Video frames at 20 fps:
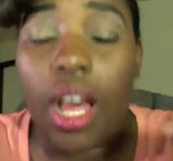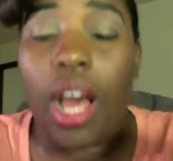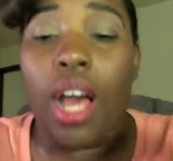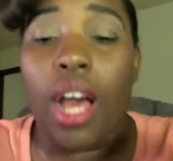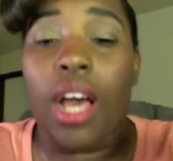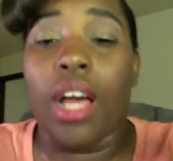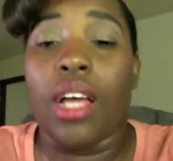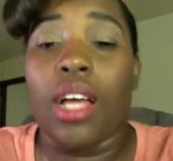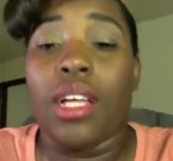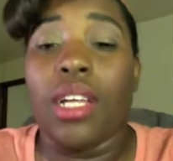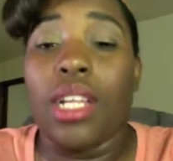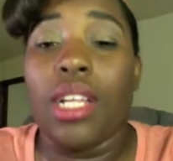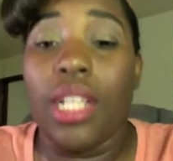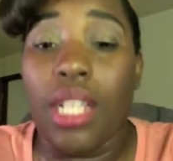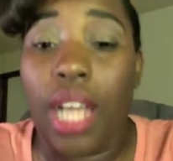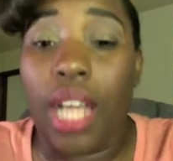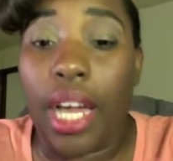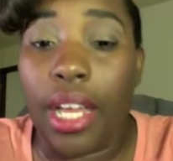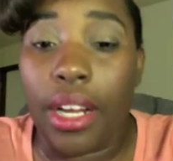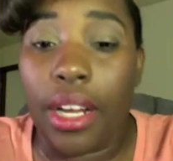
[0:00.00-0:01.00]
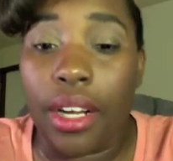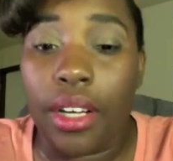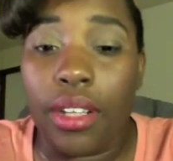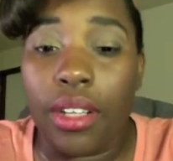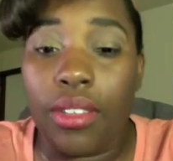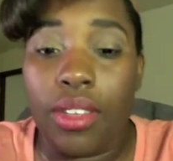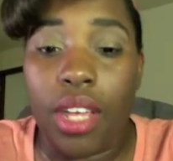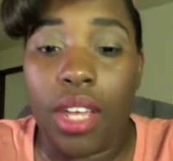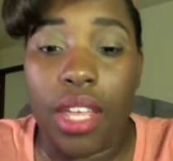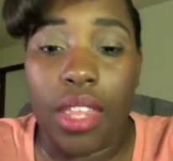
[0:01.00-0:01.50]
liner, and
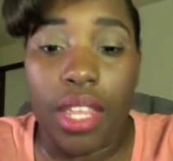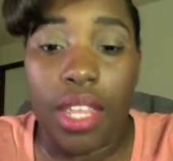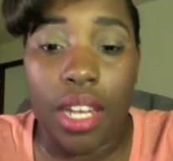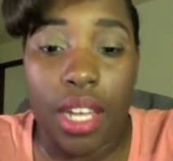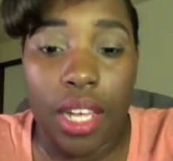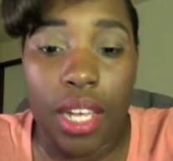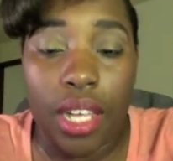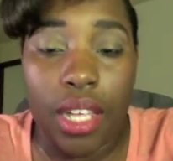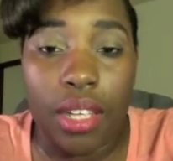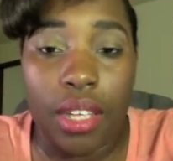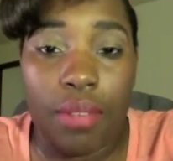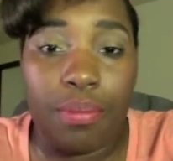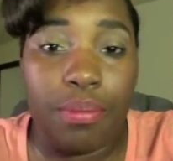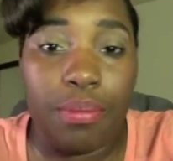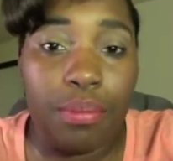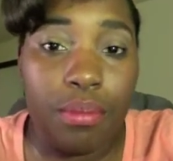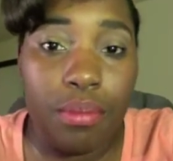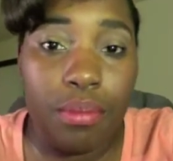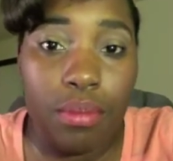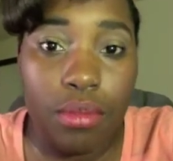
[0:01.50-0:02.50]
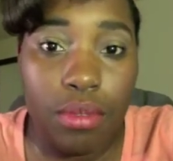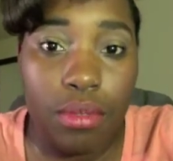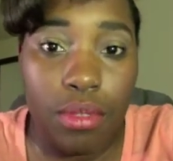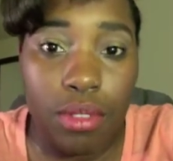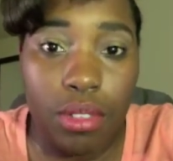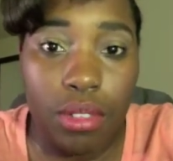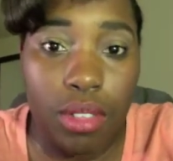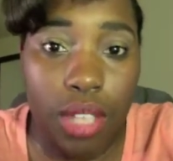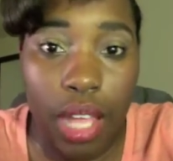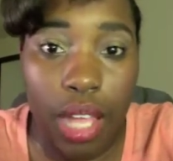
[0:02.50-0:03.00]
then I
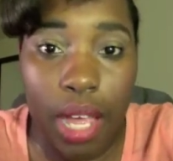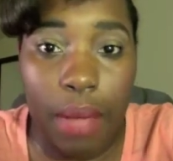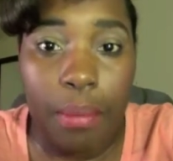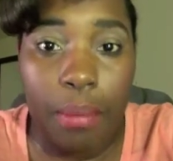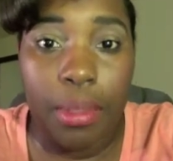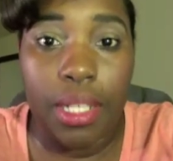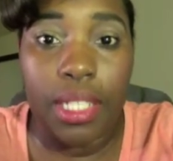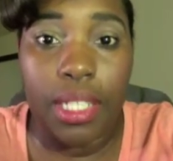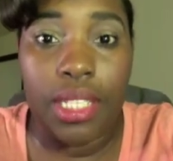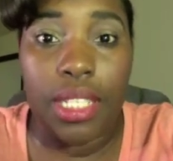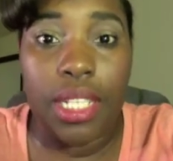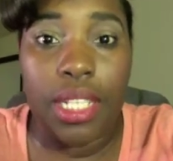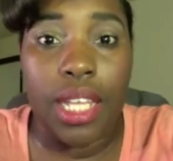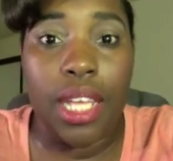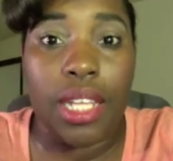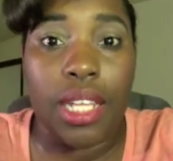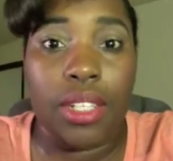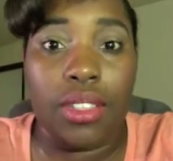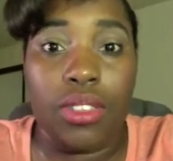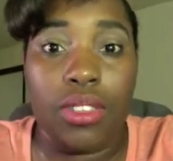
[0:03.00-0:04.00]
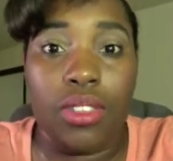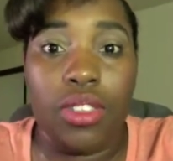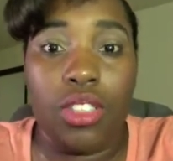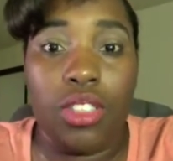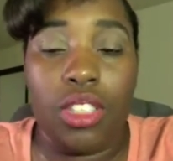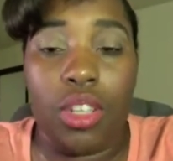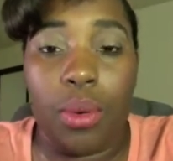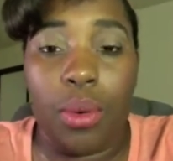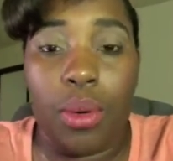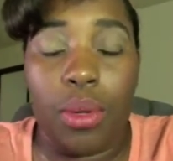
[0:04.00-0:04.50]
blended in so it
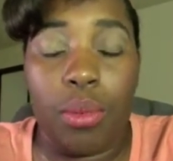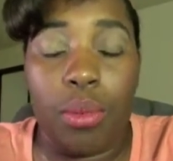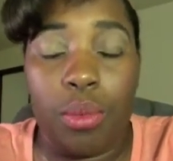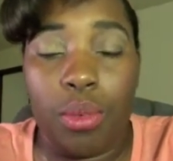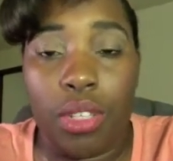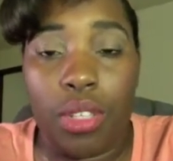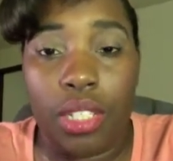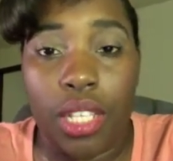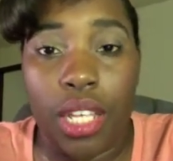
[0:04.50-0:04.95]
wasn't